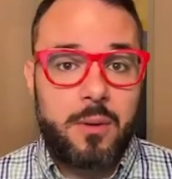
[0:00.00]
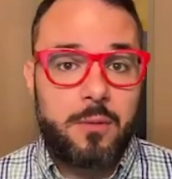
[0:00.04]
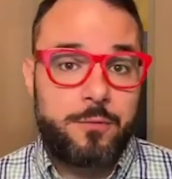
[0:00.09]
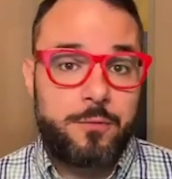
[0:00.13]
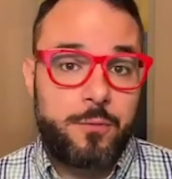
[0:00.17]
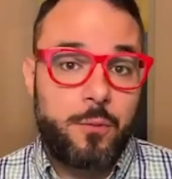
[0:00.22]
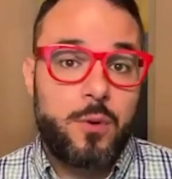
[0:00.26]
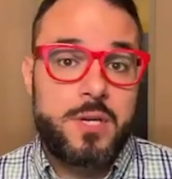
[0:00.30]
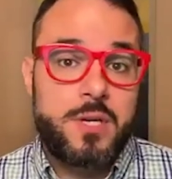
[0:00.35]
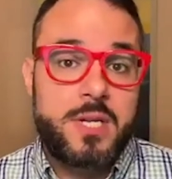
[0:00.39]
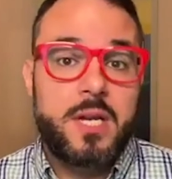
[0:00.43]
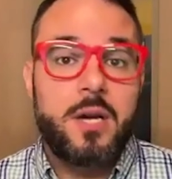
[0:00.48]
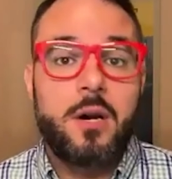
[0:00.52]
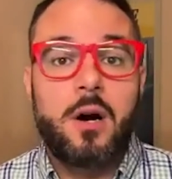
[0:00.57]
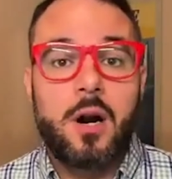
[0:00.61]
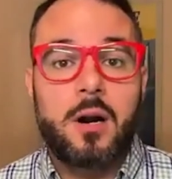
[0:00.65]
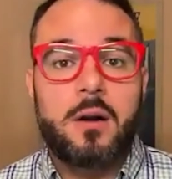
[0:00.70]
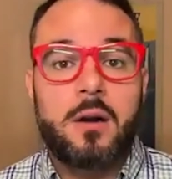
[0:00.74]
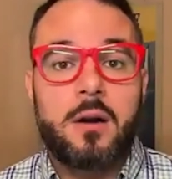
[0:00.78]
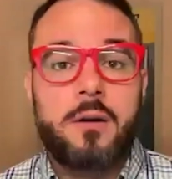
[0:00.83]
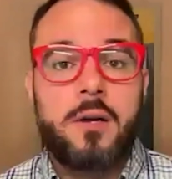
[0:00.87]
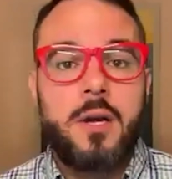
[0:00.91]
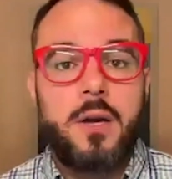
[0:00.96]
for
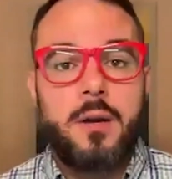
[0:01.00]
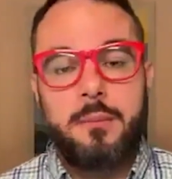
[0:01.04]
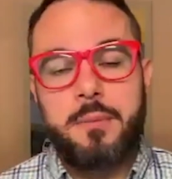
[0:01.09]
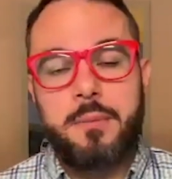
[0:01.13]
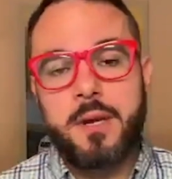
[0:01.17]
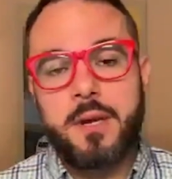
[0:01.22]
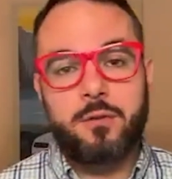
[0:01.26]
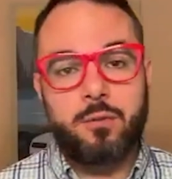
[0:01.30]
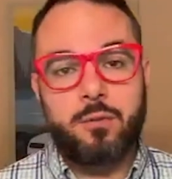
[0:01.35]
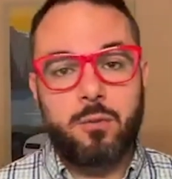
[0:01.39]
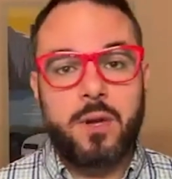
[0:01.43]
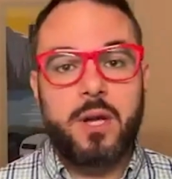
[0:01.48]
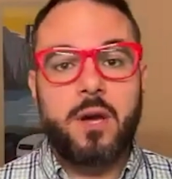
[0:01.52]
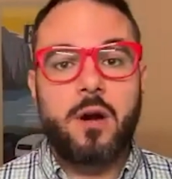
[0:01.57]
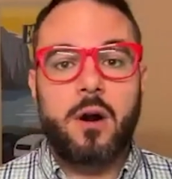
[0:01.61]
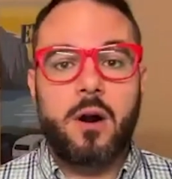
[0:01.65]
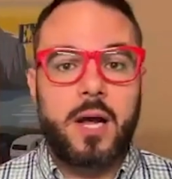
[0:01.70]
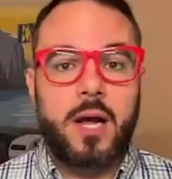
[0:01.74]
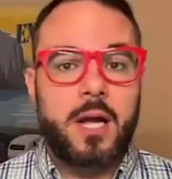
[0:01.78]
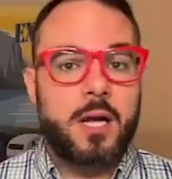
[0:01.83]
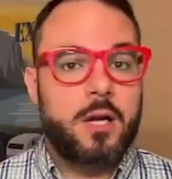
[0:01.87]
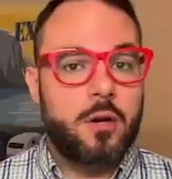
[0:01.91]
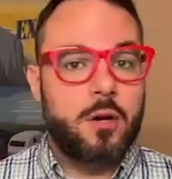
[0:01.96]
DR because we
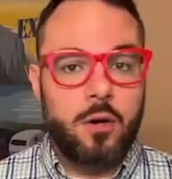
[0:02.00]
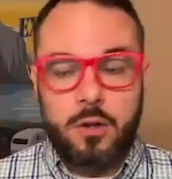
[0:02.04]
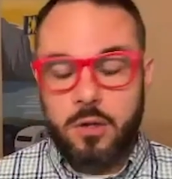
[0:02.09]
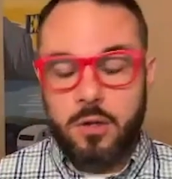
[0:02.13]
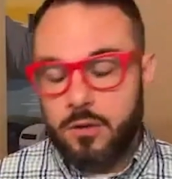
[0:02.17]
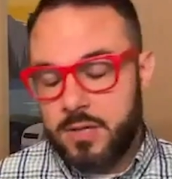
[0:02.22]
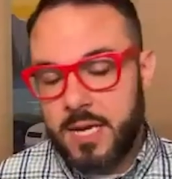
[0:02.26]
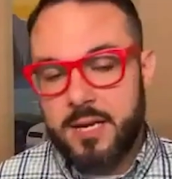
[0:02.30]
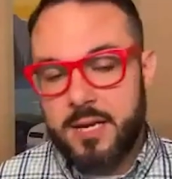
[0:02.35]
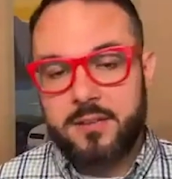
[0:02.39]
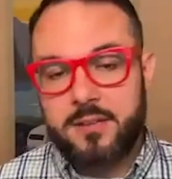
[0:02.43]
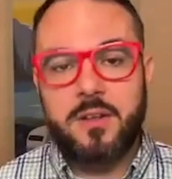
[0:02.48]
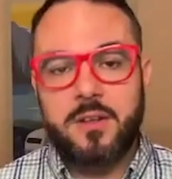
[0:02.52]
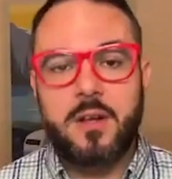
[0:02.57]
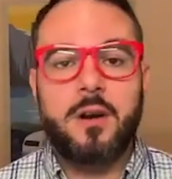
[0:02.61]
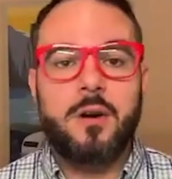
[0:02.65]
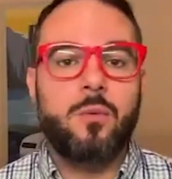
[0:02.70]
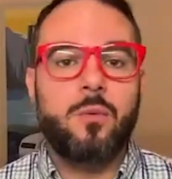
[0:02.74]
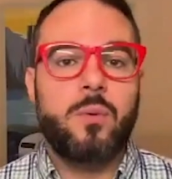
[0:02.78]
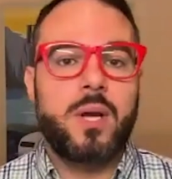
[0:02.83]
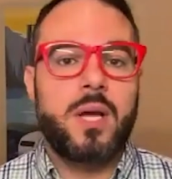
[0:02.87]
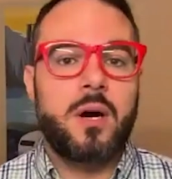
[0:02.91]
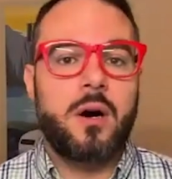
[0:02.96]
are a colo data
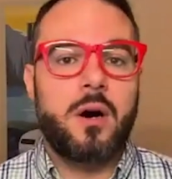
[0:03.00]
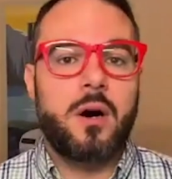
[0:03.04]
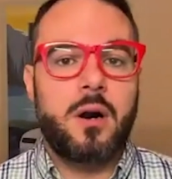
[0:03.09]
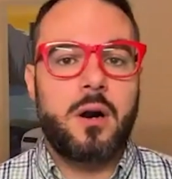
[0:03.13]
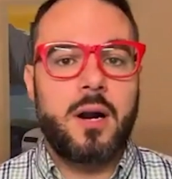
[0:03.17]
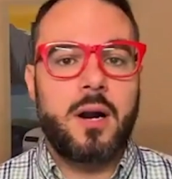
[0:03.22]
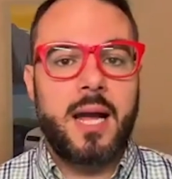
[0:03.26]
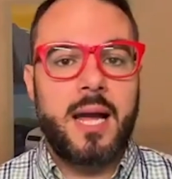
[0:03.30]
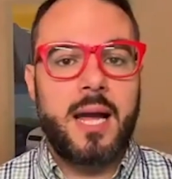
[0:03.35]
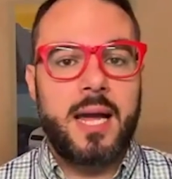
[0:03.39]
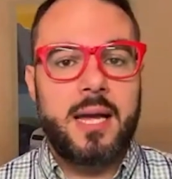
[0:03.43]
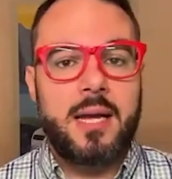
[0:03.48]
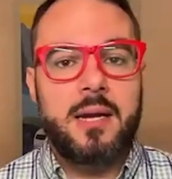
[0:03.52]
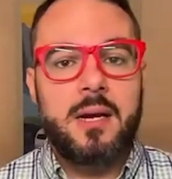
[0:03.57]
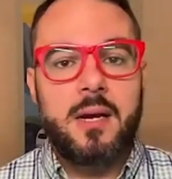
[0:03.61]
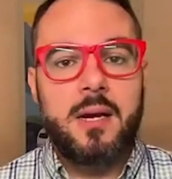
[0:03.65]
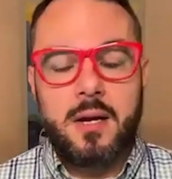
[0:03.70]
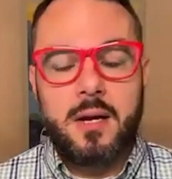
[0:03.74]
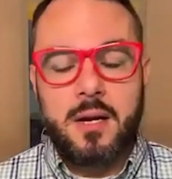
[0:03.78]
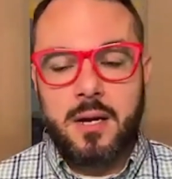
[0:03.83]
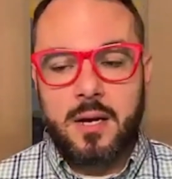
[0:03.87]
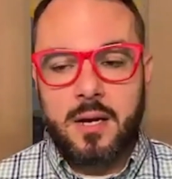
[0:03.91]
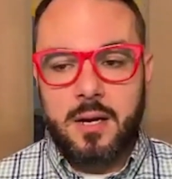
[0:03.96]
center, we are a
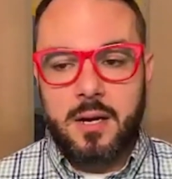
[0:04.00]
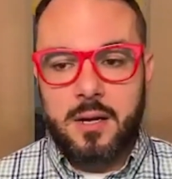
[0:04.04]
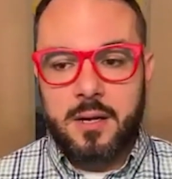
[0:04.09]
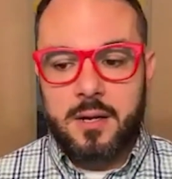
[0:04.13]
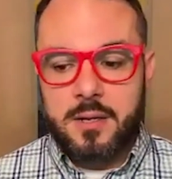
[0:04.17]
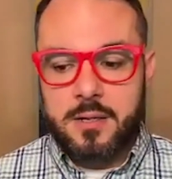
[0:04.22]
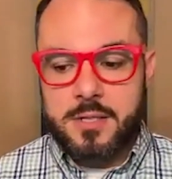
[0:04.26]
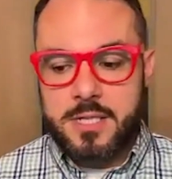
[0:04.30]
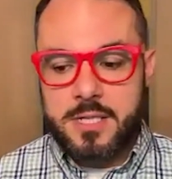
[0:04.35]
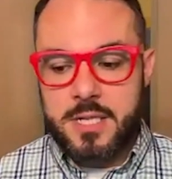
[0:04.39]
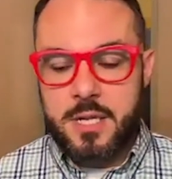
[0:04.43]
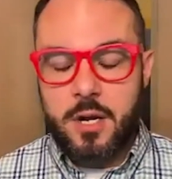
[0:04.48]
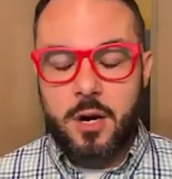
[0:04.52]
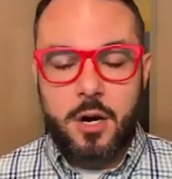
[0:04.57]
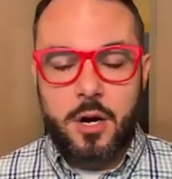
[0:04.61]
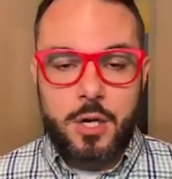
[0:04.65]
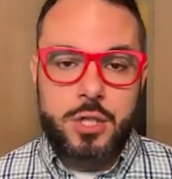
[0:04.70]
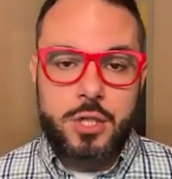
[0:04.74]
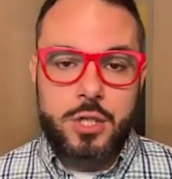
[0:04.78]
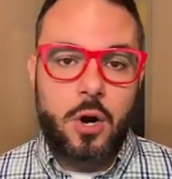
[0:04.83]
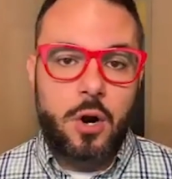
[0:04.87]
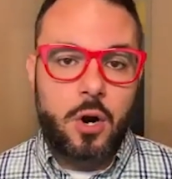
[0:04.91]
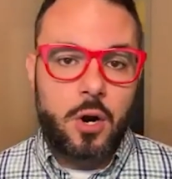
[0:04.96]
uh, DR
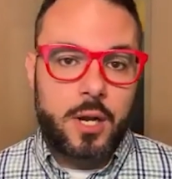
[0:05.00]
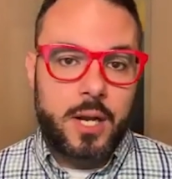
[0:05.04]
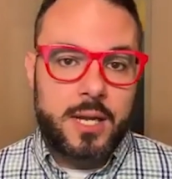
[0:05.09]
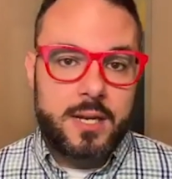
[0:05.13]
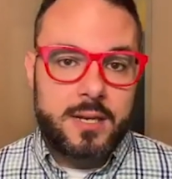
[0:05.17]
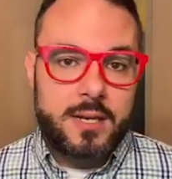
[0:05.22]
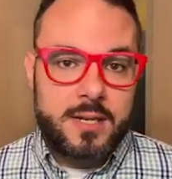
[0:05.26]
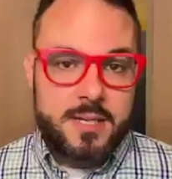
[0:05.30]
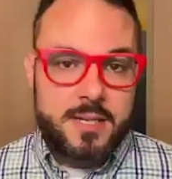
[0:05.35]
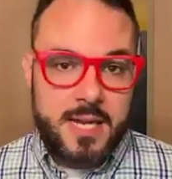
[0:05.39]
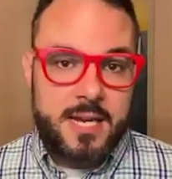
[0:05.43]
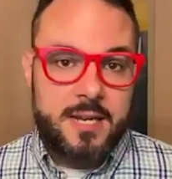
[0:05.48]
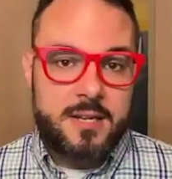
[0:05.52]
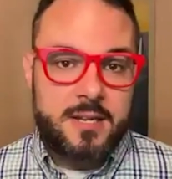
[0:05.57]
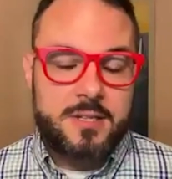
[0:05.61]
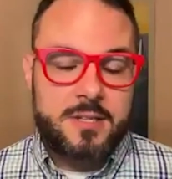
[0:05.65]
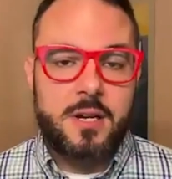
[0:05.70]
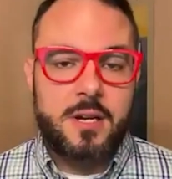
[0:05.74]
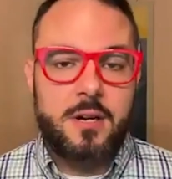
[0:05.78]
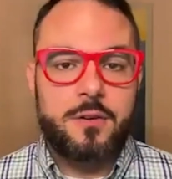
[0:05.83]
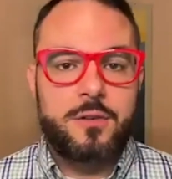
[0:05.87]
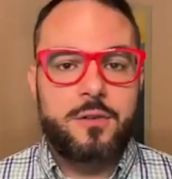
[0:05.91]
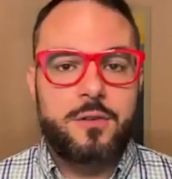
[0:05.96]
target data center.